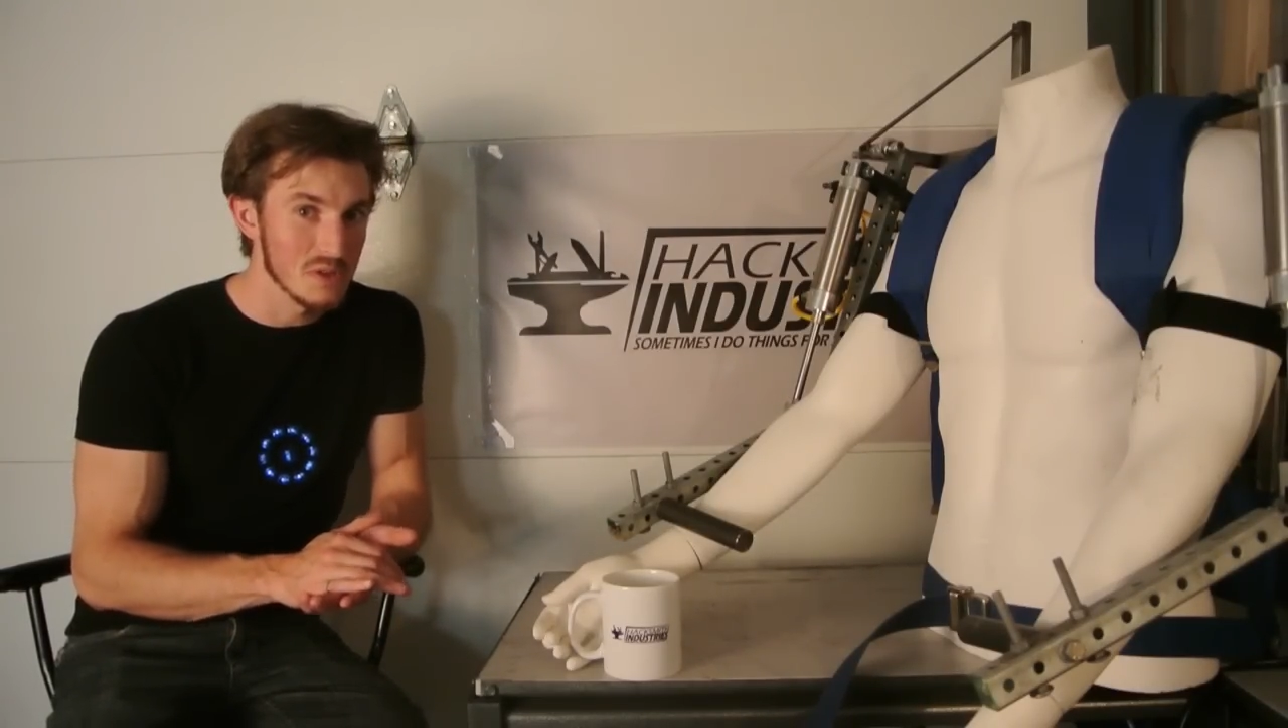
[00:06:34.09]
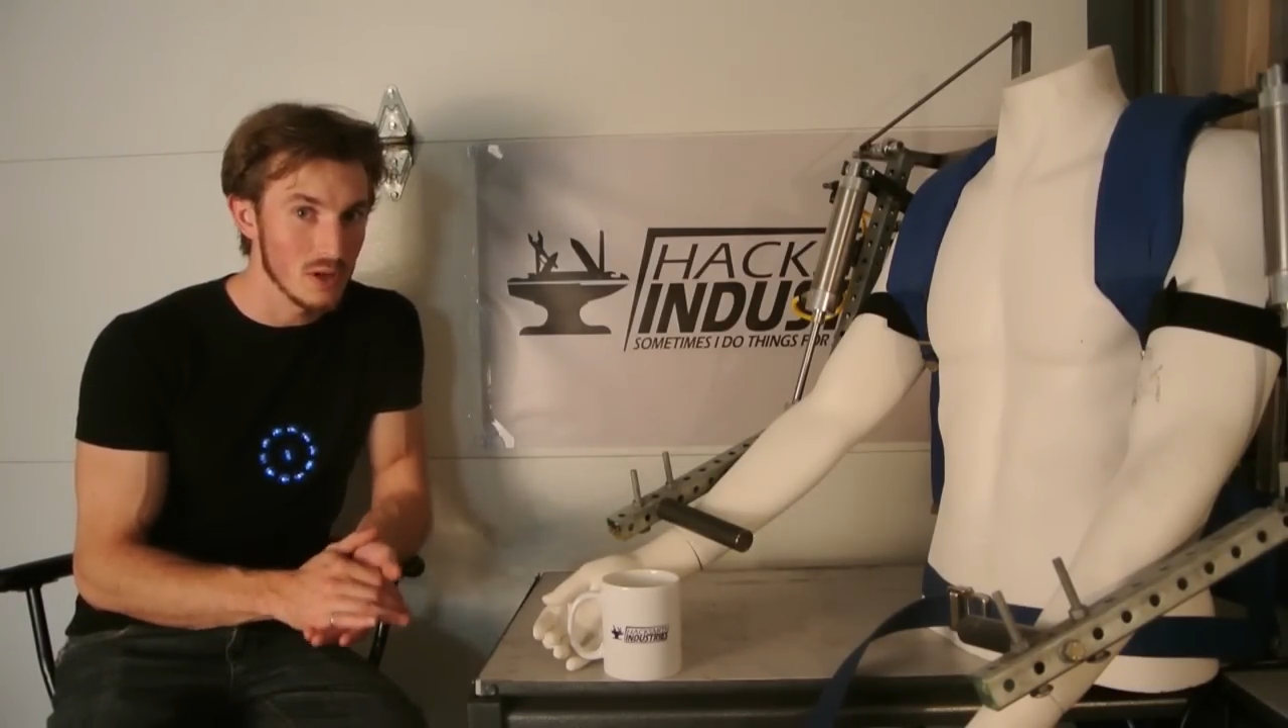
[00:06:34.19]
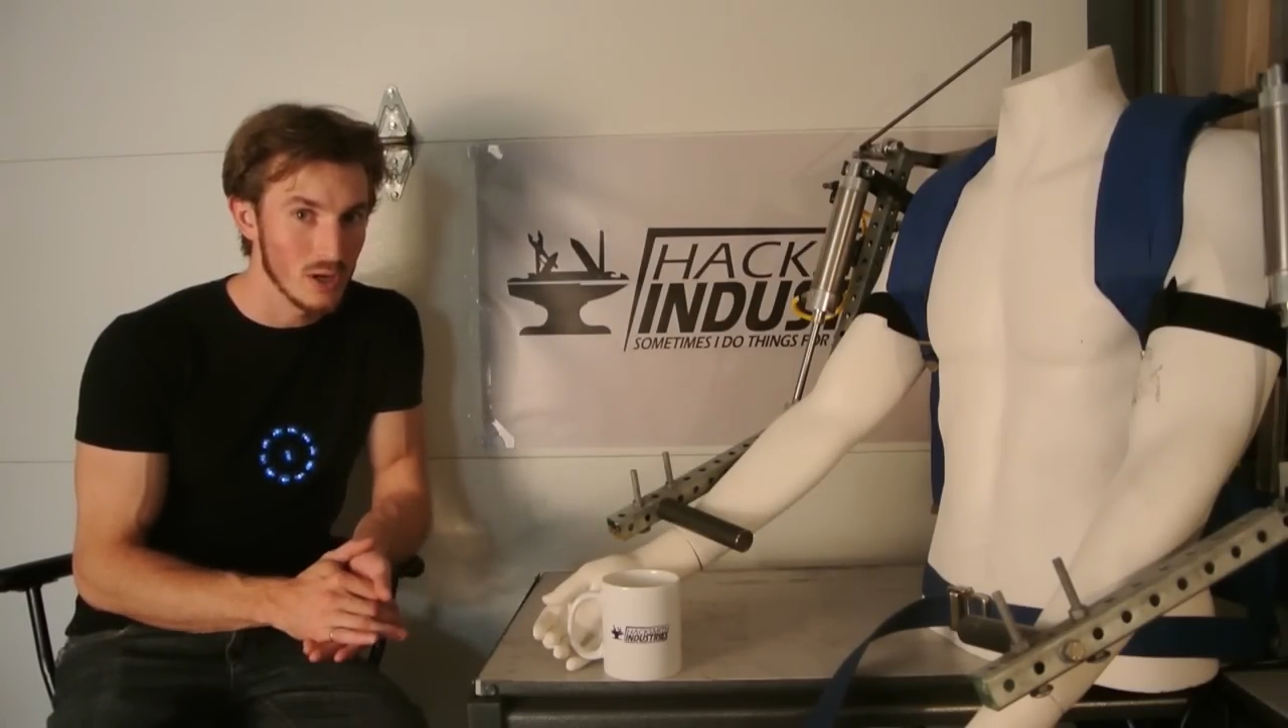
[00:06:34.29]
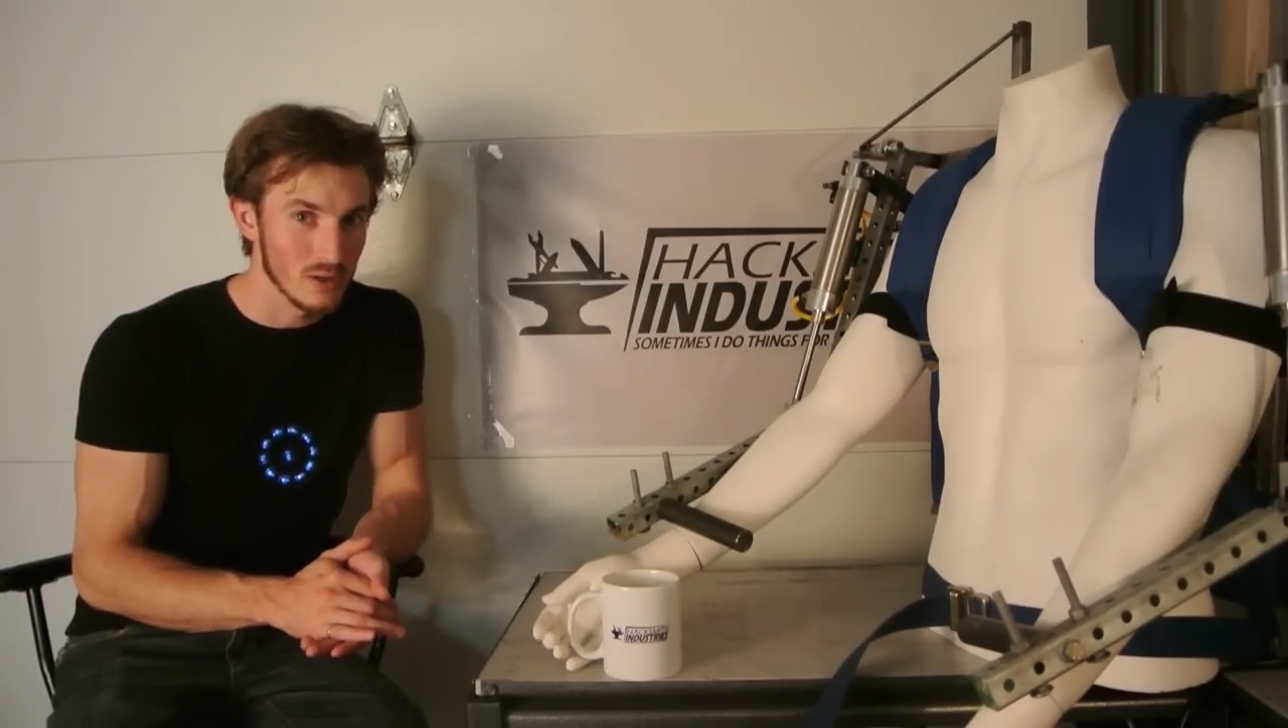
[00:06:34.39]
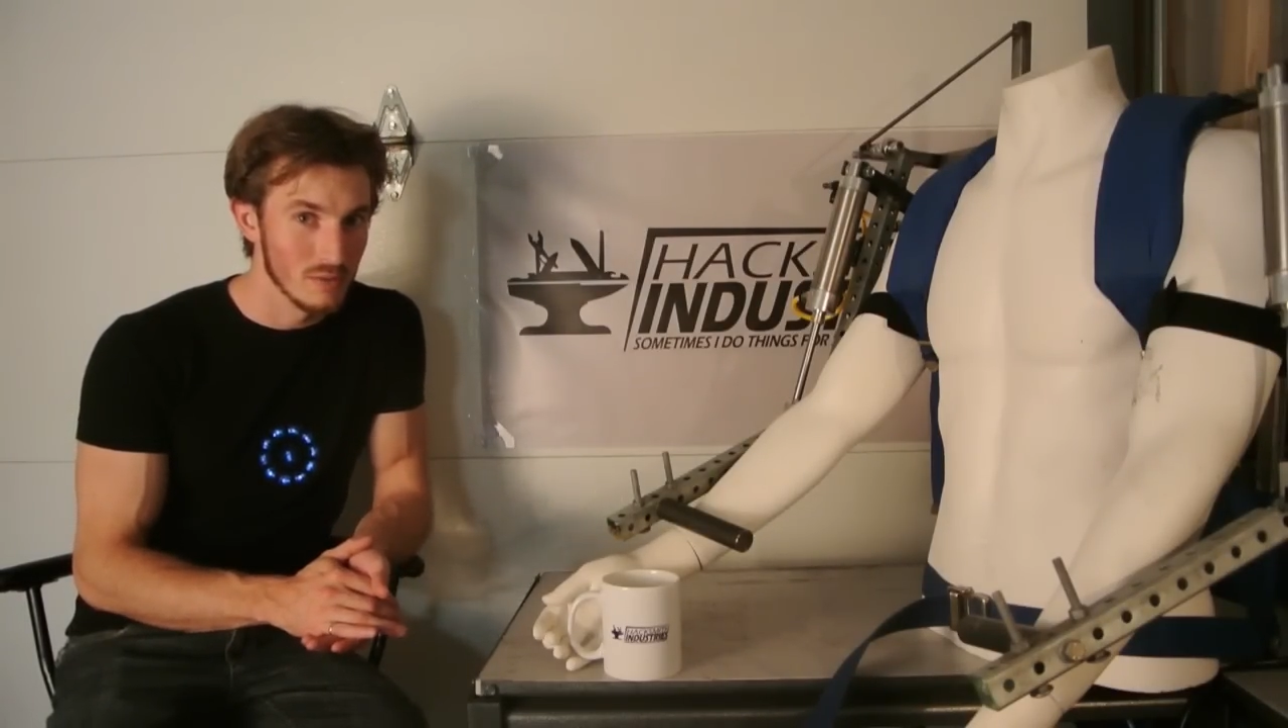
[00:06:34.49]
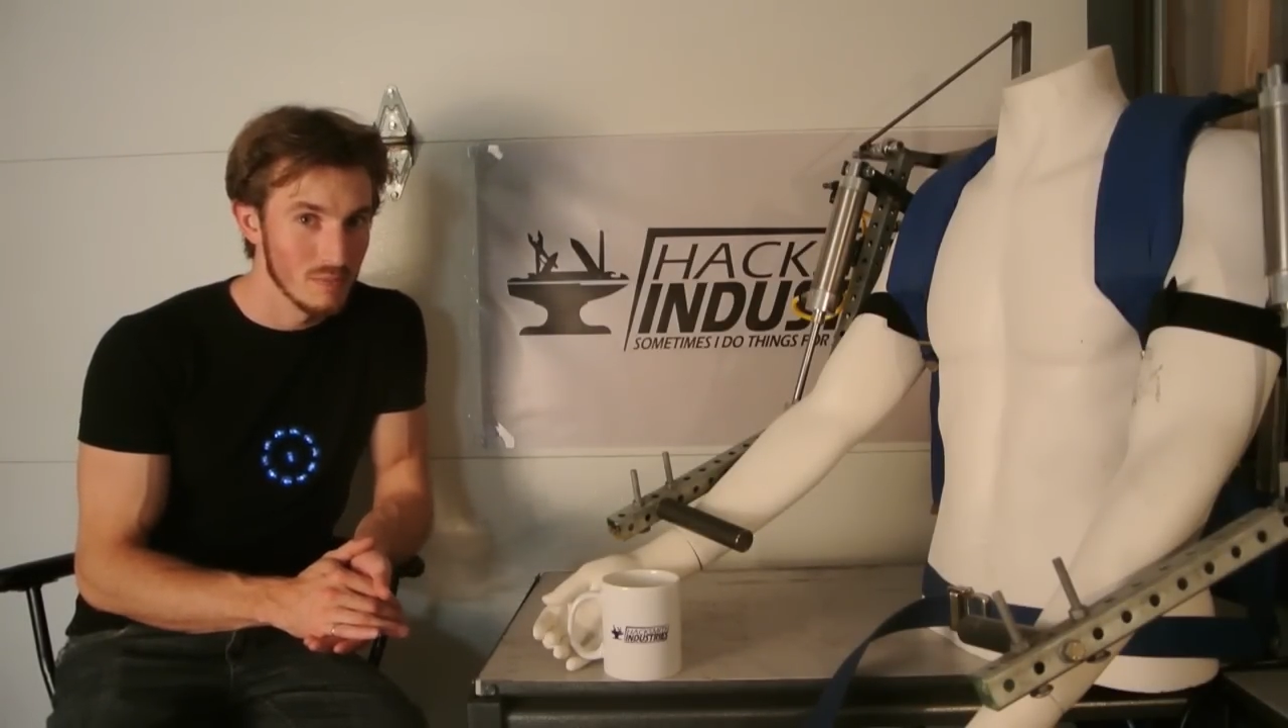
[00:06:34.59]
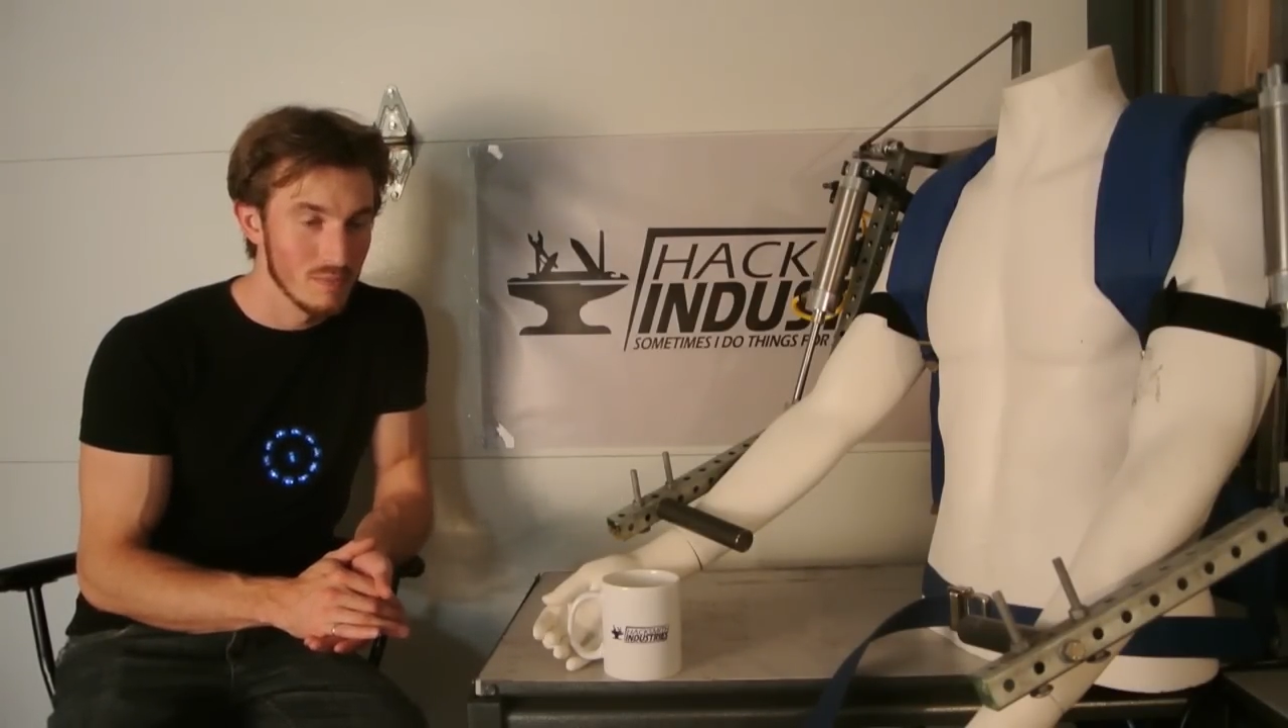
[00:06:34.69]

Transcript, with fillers: it's hard.